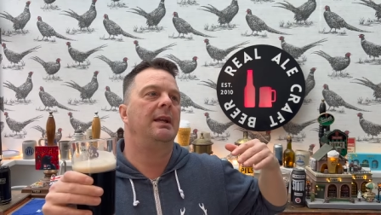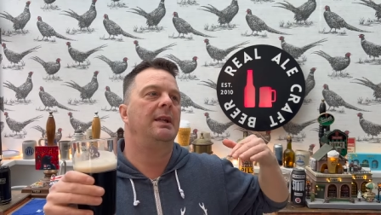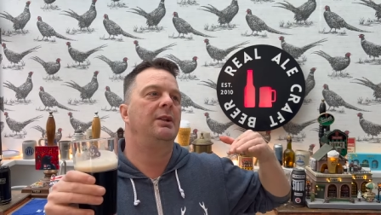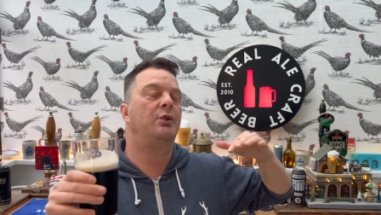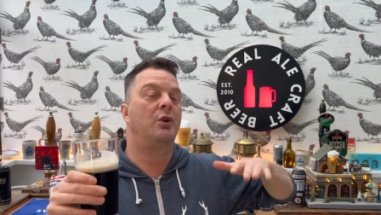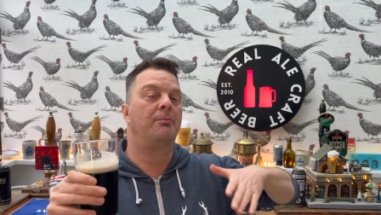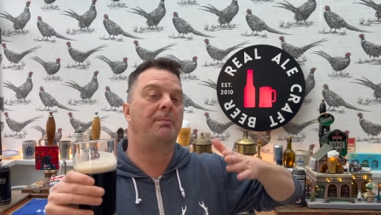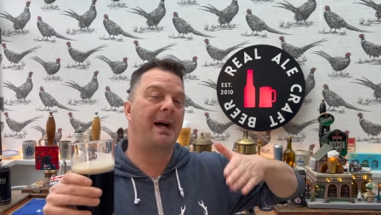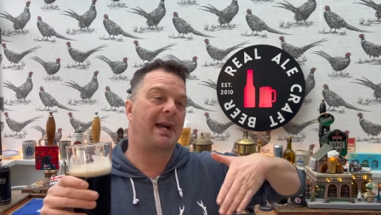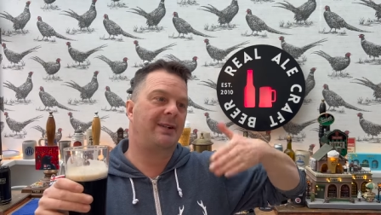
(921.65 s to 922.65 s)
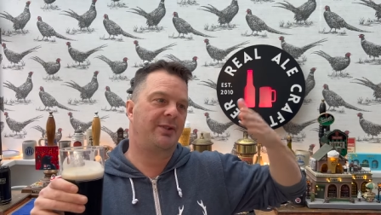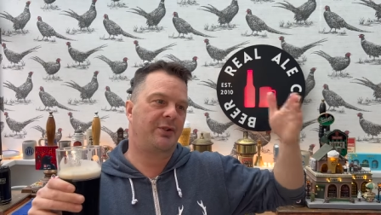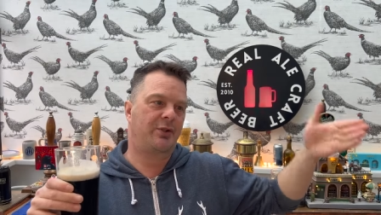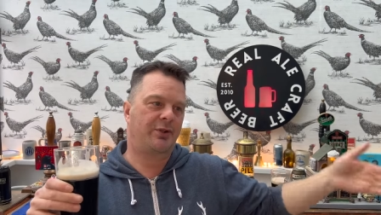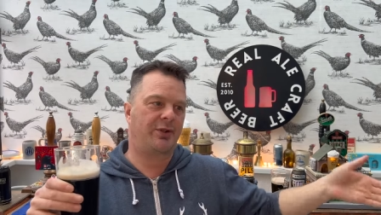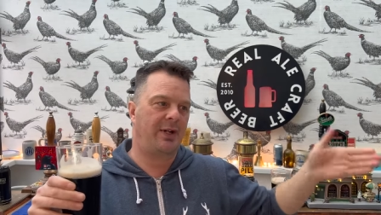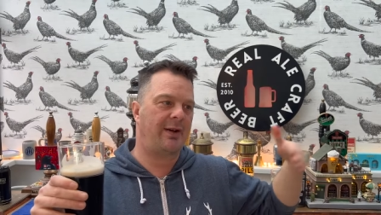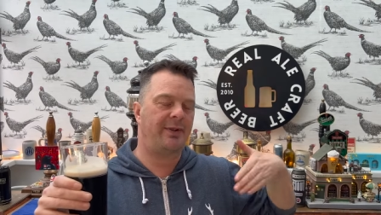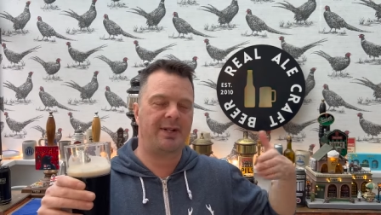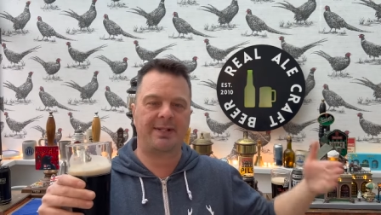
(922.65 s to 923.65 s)
you go back to
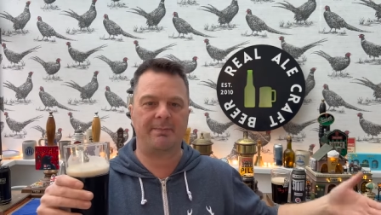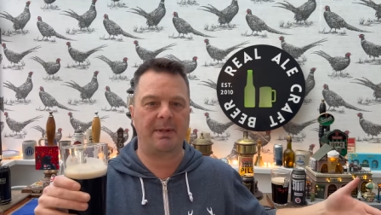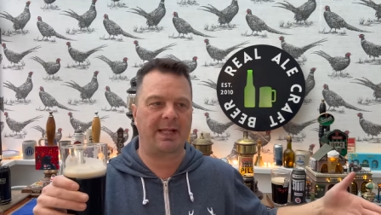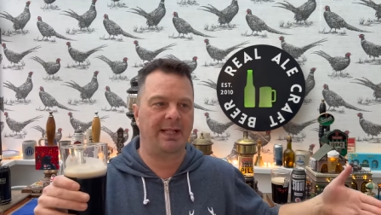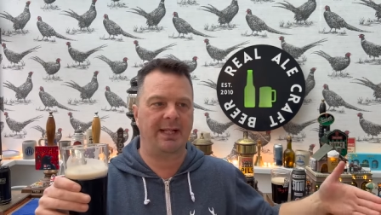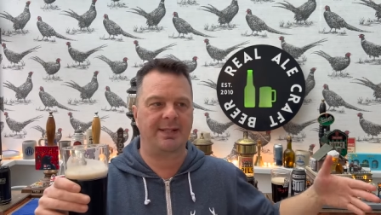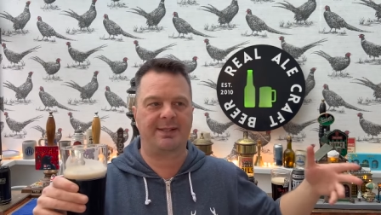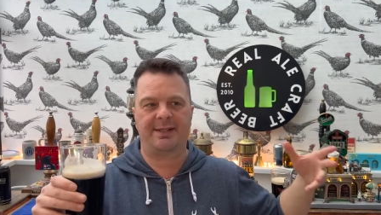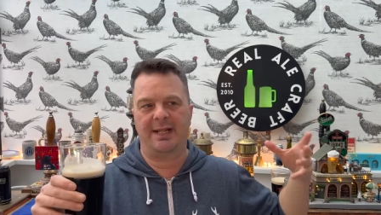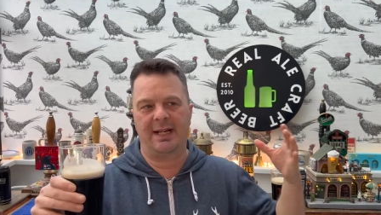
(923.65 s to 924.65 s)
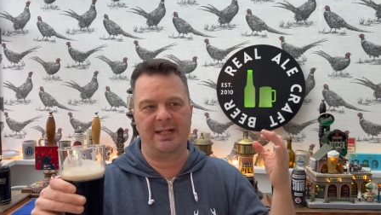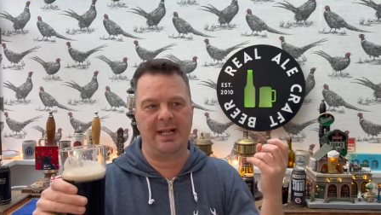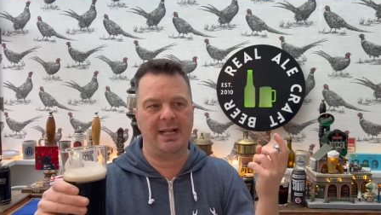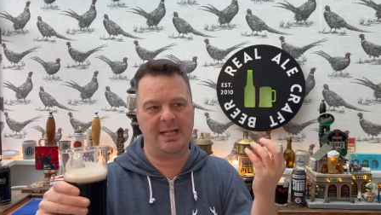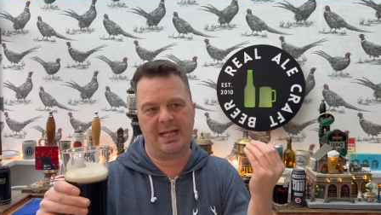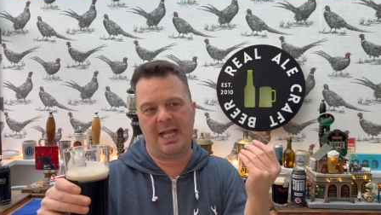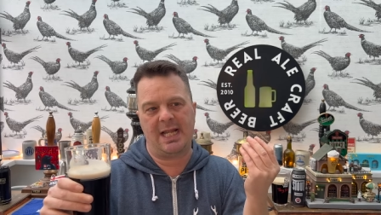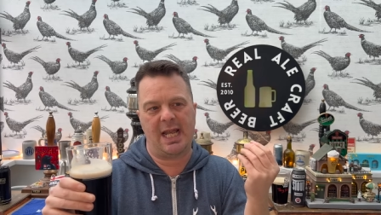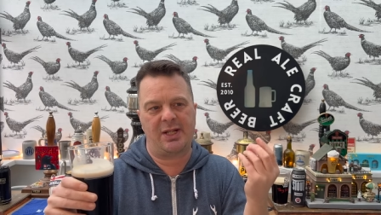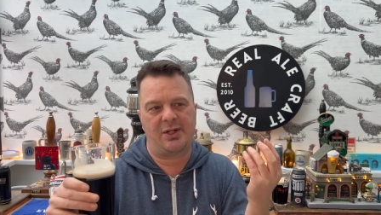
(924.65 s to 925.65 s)
having a sip of Guinness and it, it,
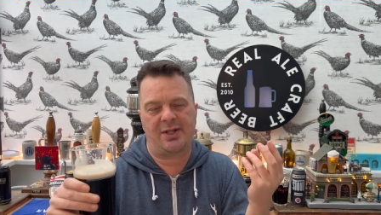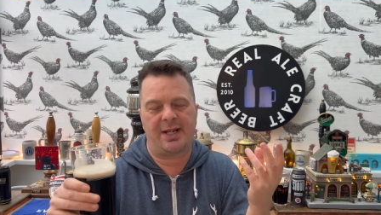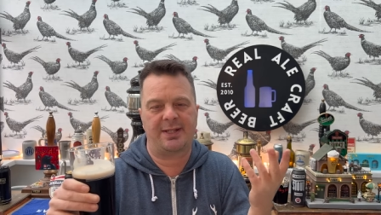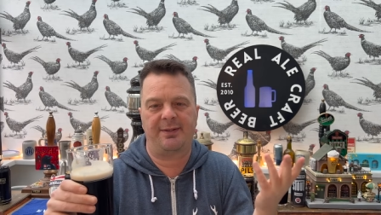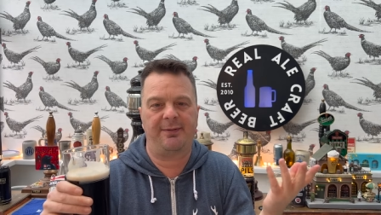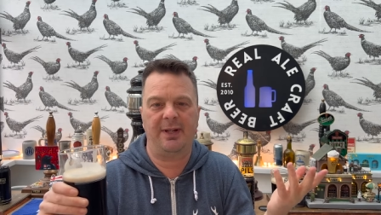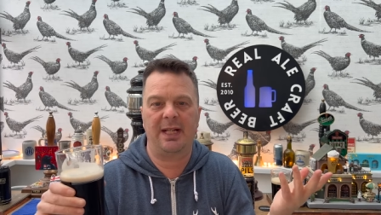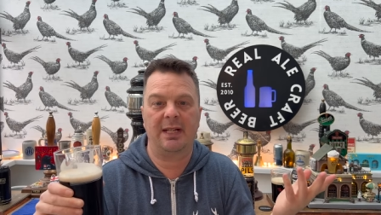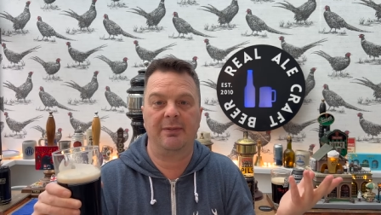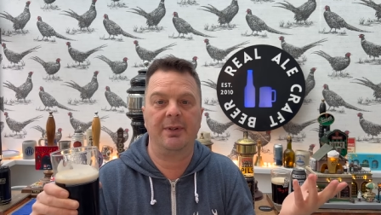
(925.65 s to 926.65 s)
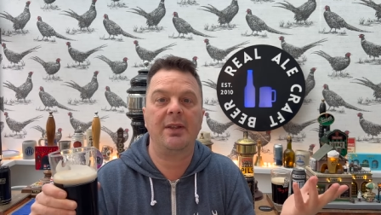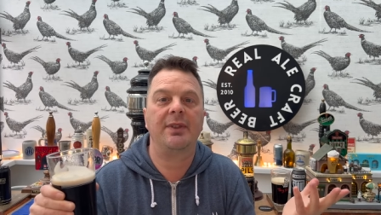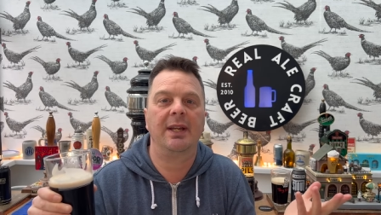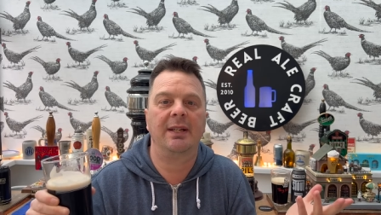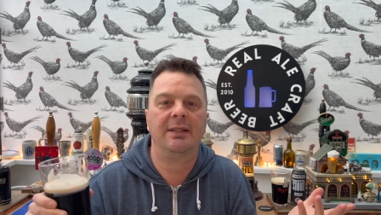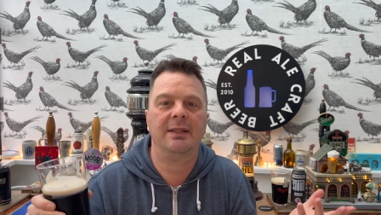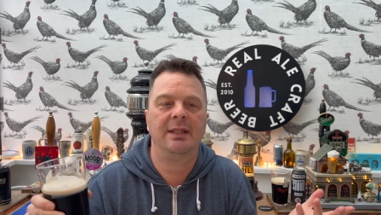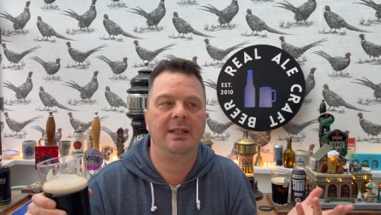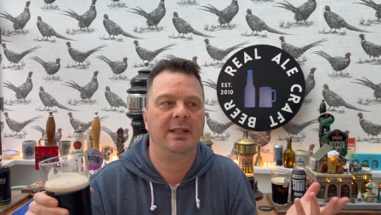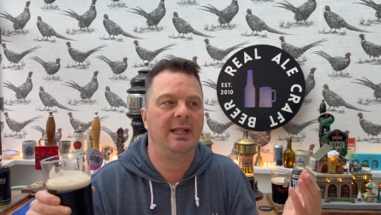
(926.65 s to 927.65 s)
it just has the feeling of nothing.
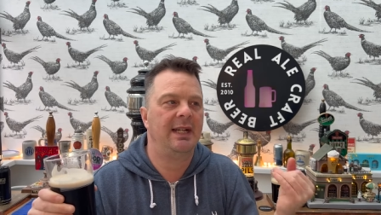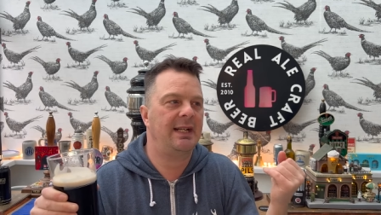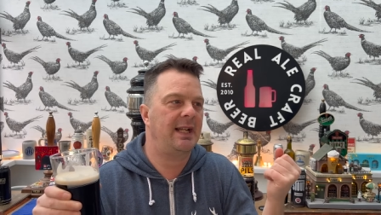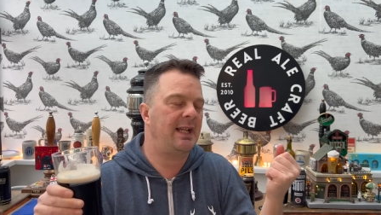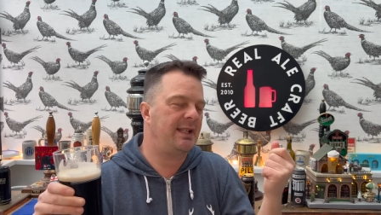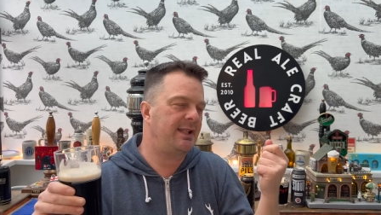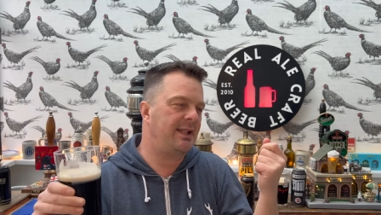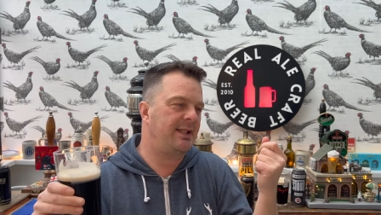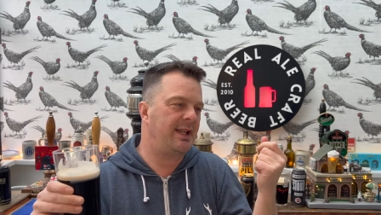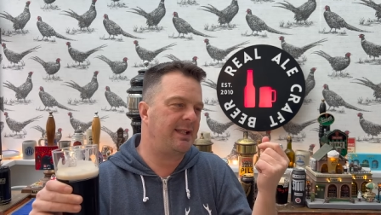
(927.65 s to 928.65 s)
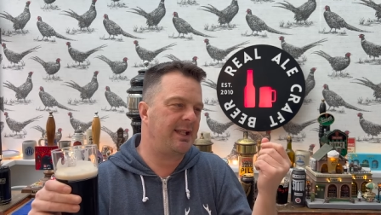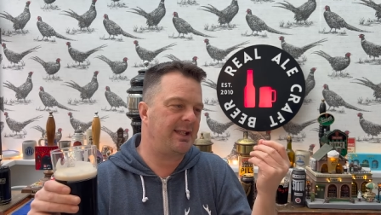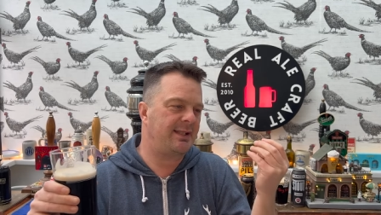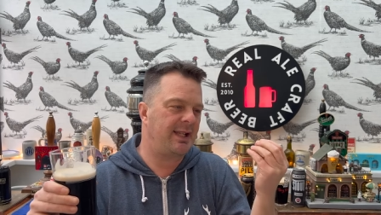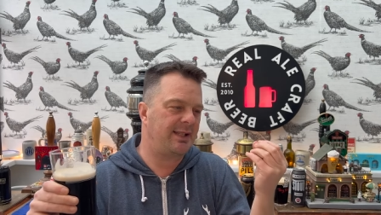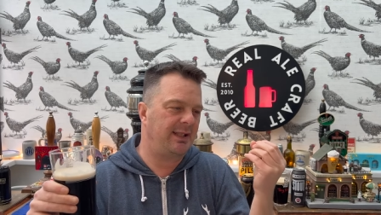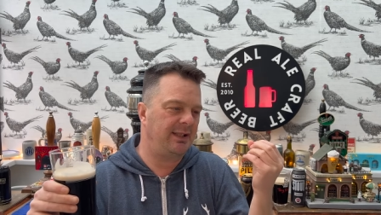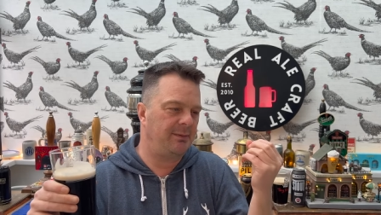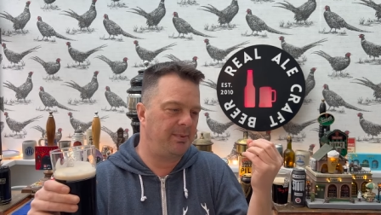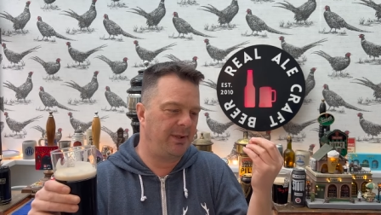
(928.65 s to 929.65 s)
It, there's a
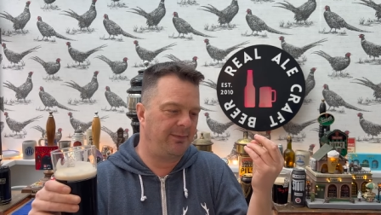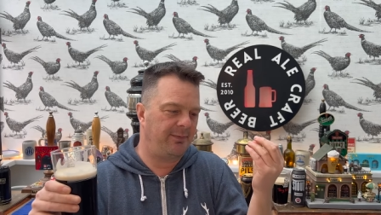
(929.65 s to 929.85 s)
little bit of